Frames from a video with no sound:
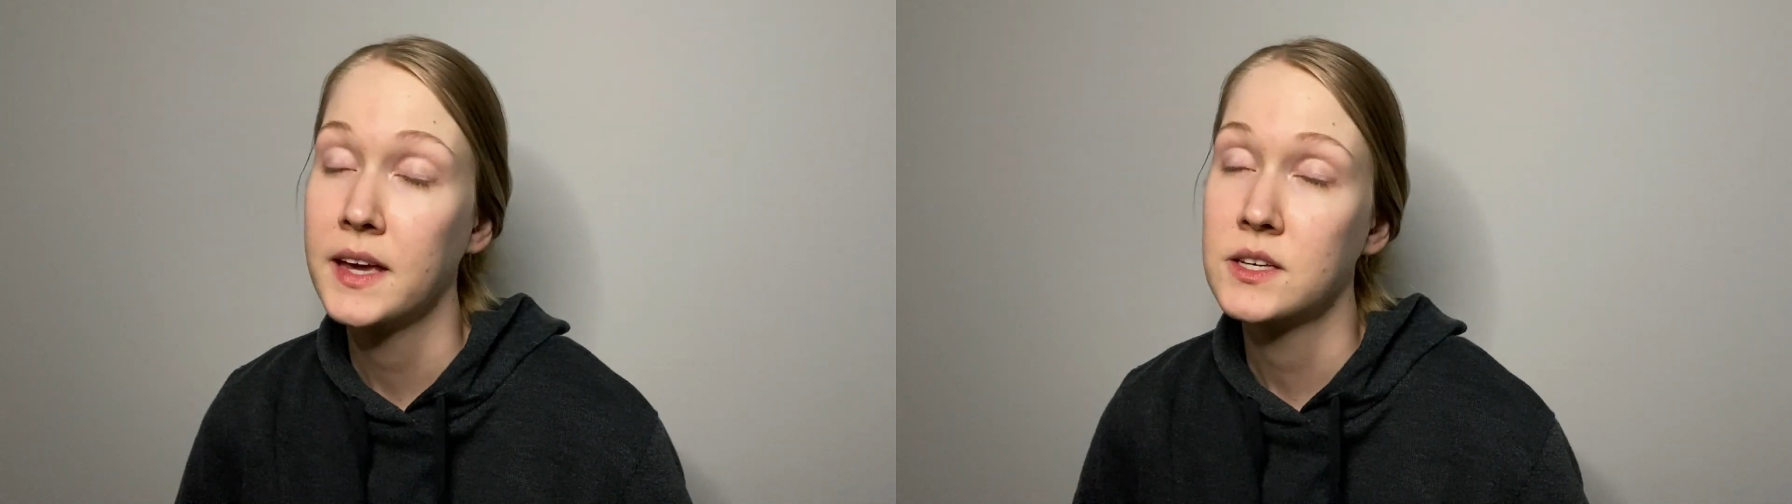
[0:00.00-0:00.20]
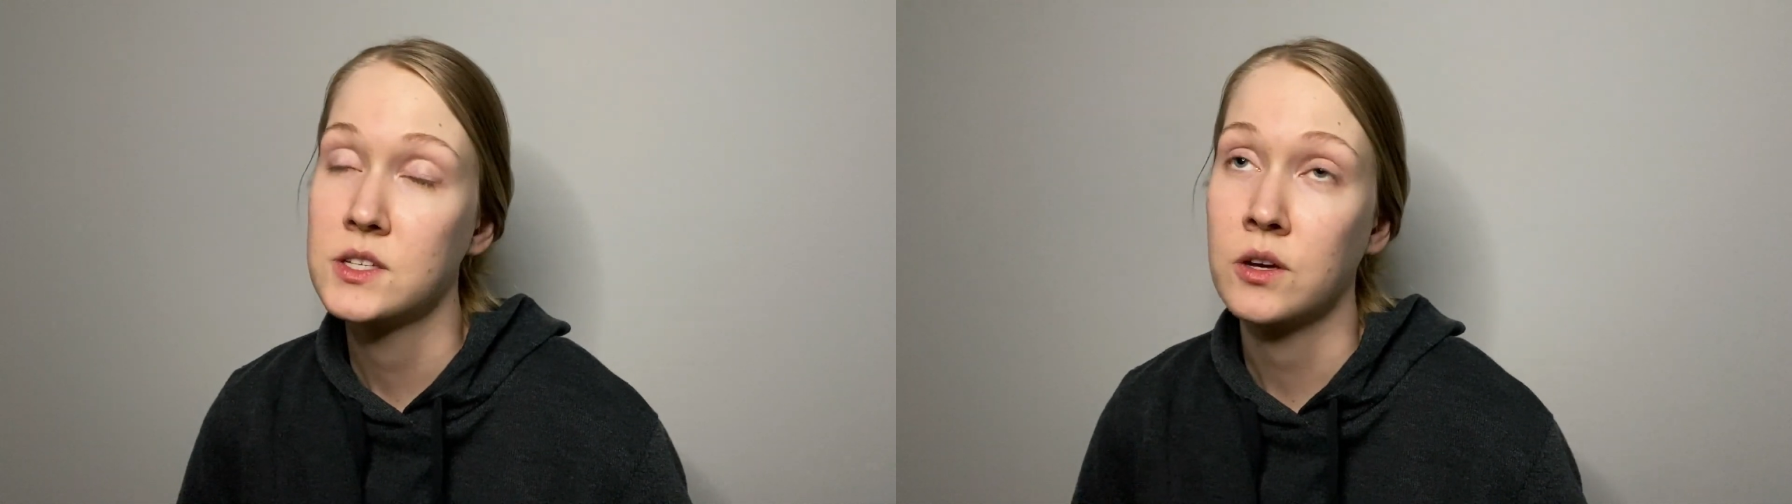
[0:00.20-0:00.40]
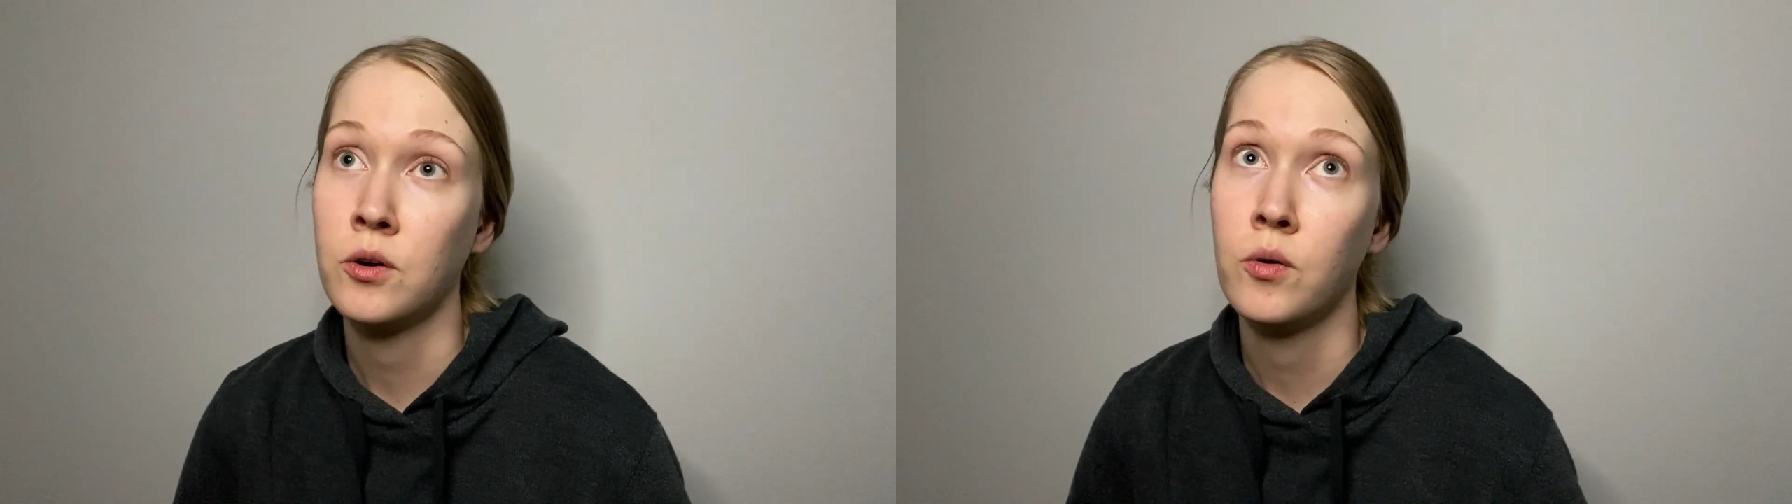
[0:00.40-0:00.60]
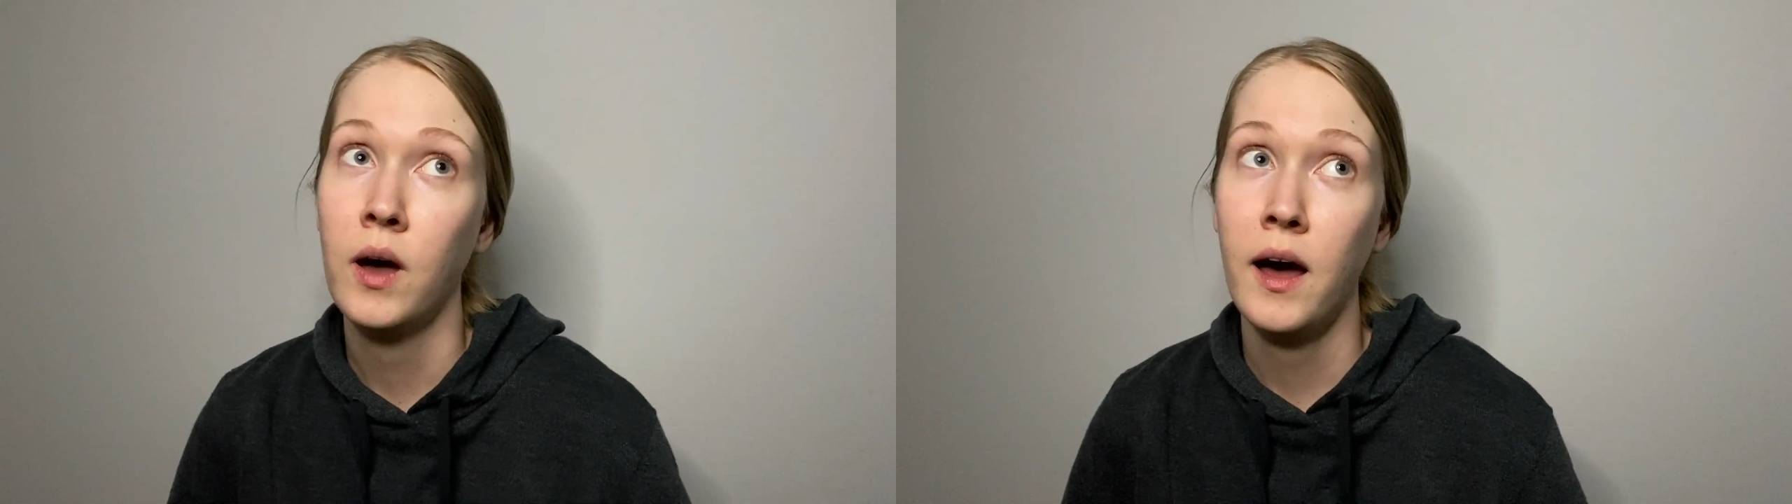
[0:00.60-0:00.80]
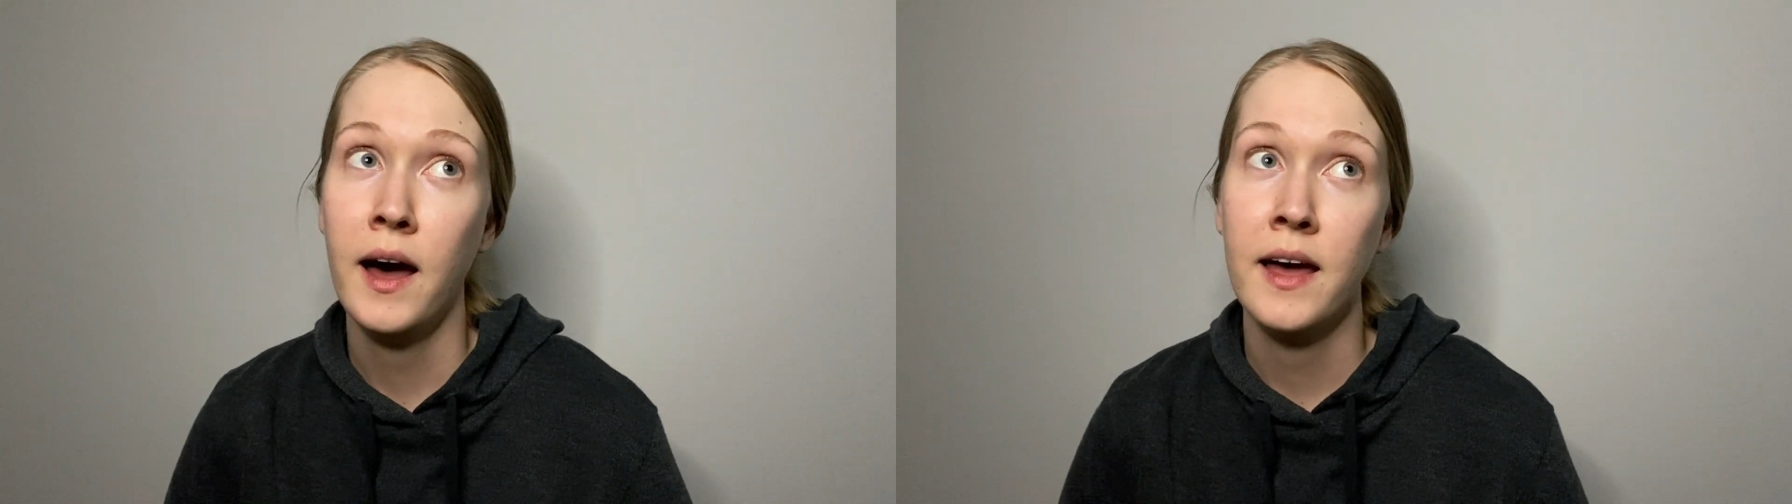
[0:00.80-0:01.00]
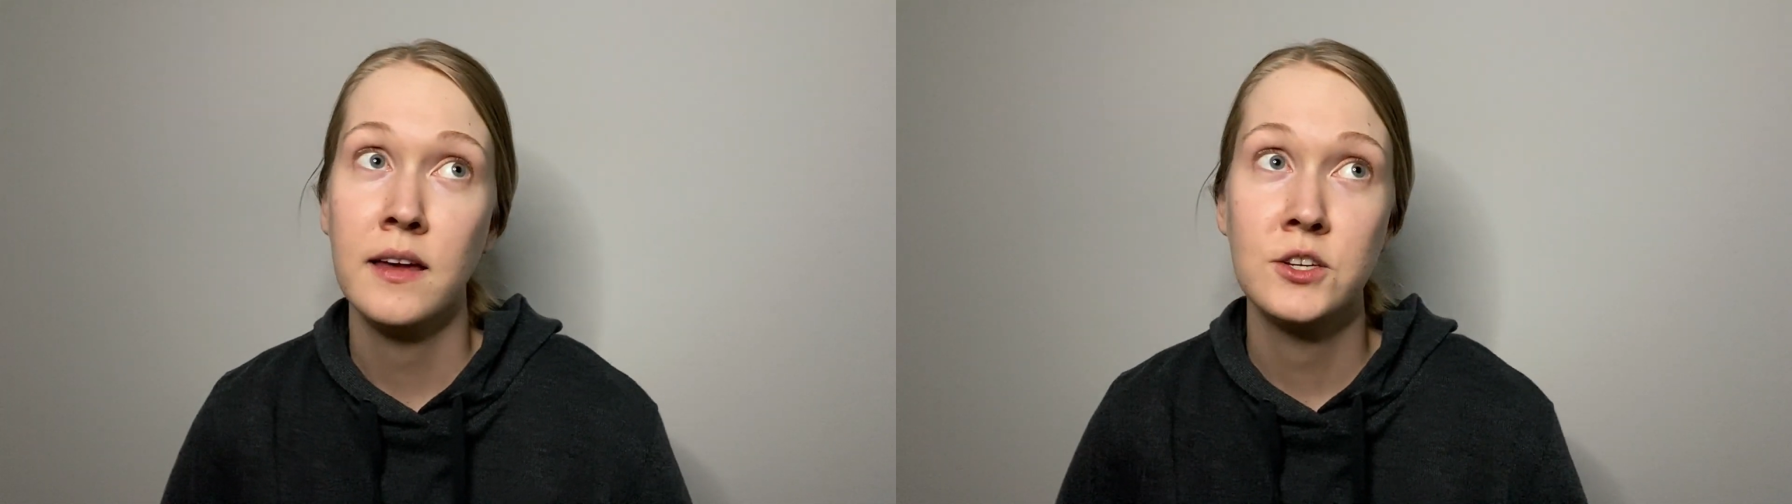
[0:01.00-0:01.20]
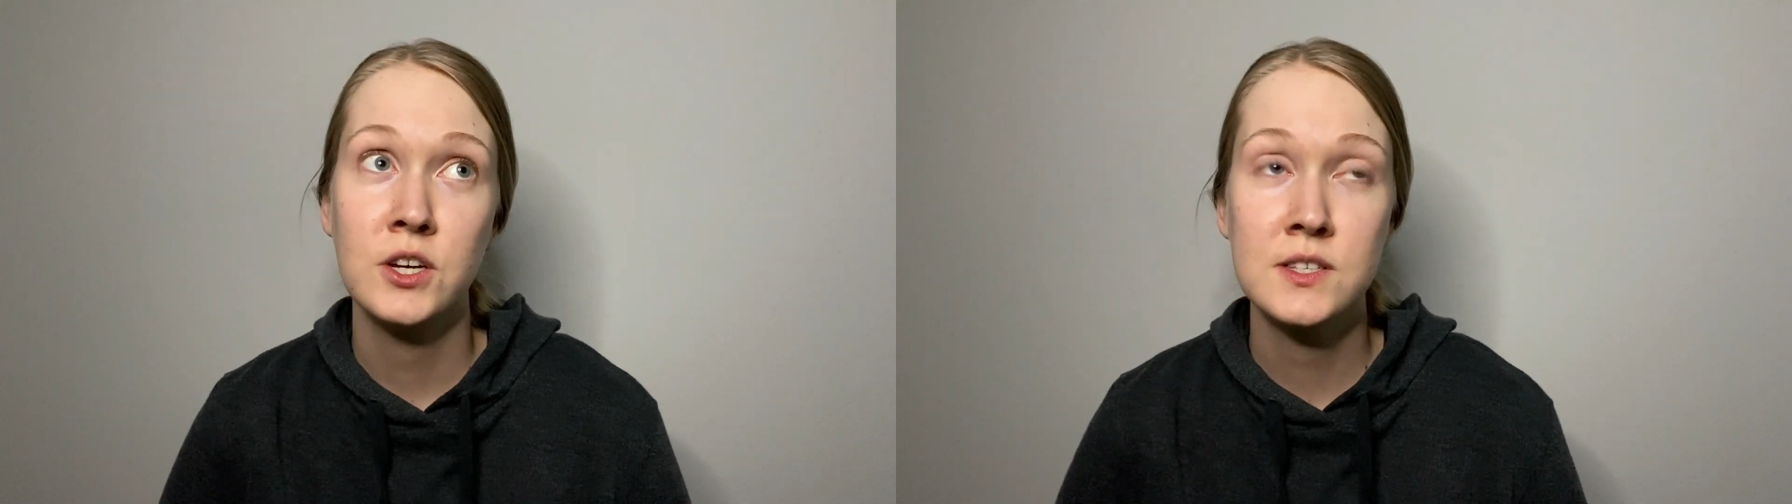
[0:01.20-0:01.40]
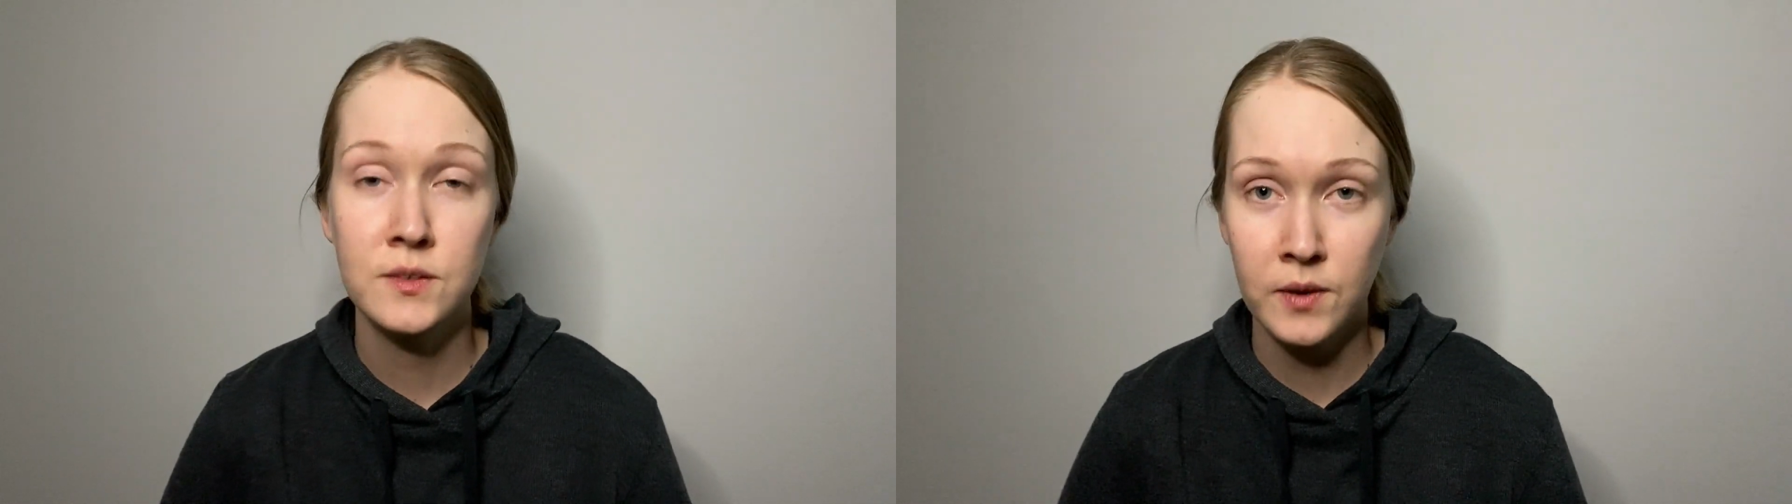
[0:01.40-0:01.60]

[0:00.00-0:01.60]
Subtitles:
So I just